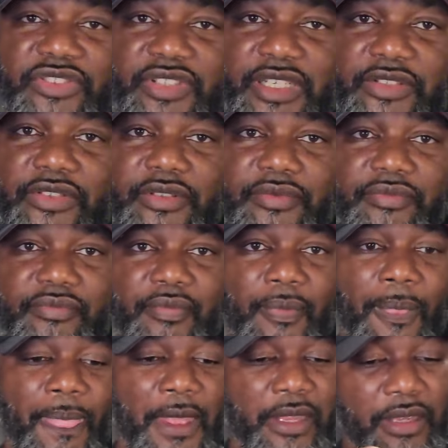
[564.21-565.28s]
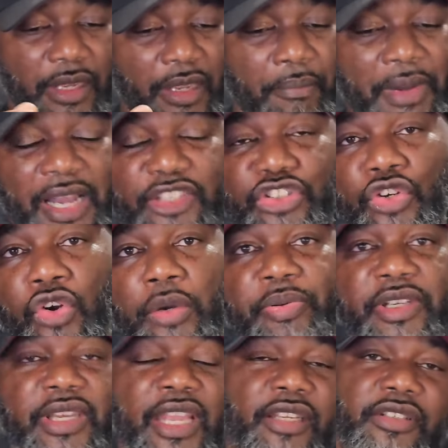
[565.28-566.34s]
season. In my score
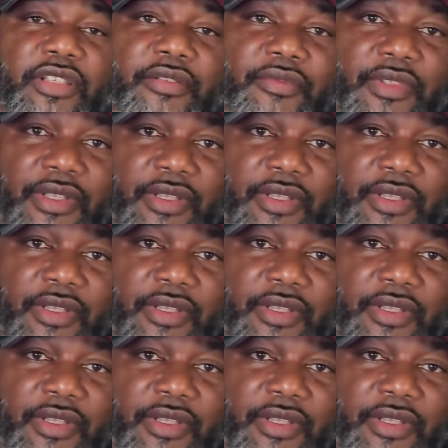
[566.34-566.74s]
prediction,